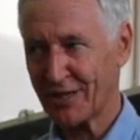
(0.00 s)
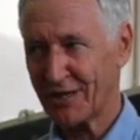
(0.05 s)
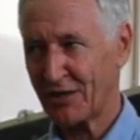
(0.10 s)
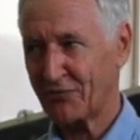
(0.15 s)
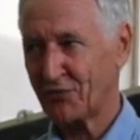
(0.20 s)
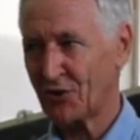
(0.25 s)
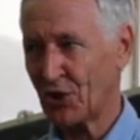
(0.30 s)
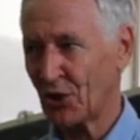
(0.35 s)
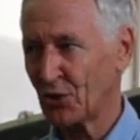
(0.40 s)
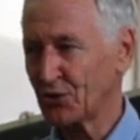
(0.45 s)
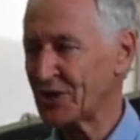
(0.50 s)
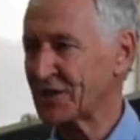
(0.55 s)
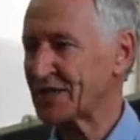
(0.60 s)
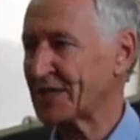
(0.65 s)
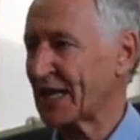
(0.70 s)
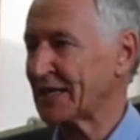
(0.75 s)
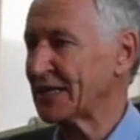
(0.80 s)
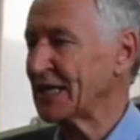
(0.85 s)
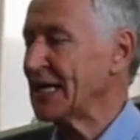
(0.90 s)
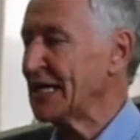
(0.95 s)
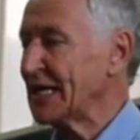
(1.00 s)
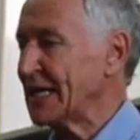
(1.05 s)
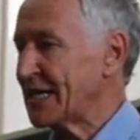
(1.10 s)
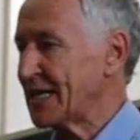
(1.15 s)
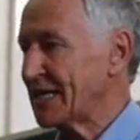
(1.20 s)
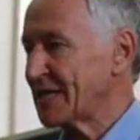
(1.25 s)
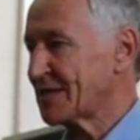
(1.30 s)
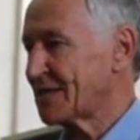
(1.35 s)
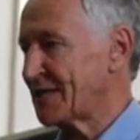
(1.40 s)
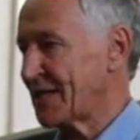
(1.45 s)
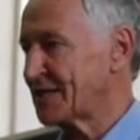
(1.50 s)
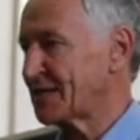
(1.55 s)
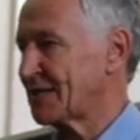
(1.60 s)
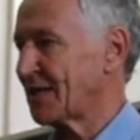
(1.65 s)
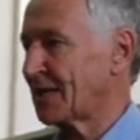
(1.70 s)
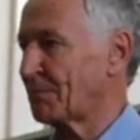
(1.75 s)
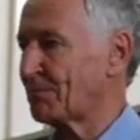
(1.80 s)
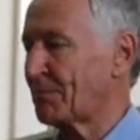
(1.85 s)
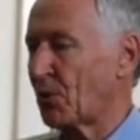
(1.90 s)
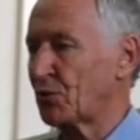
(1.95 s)
If you notice that he is
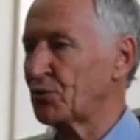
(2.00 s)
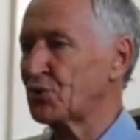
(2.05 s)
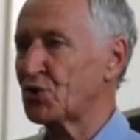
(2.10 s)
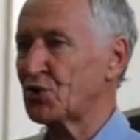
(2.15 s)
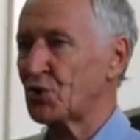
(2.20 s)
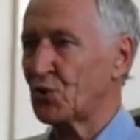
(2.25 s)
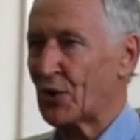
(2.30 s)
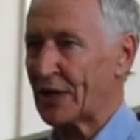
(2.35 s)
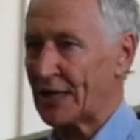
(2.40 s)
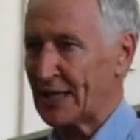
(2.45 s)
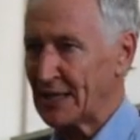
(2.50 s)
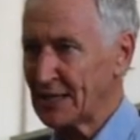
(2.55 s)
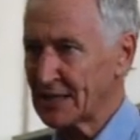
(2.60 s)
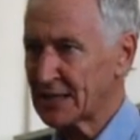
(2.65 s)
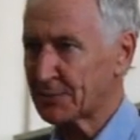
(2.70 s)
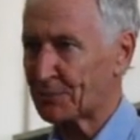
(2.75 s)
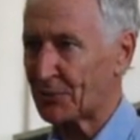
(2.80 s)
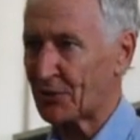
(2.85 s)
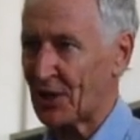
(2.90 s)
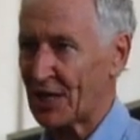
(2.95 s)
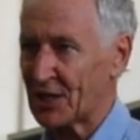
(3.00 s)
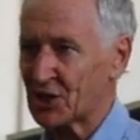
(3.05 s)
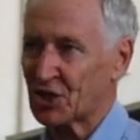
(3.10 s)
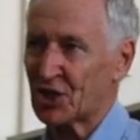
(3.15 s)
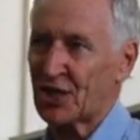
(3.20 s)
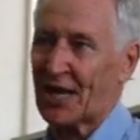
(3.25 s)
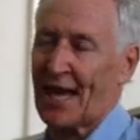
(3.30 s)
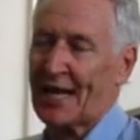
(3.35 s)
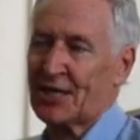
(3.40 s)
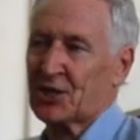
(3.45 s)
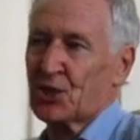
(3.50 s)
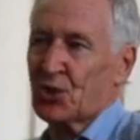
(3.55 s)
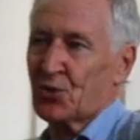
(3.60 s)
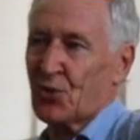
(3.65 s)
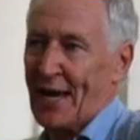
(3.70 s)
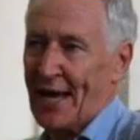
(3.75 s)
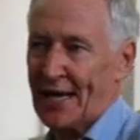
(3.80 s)
listening both to inspiration and to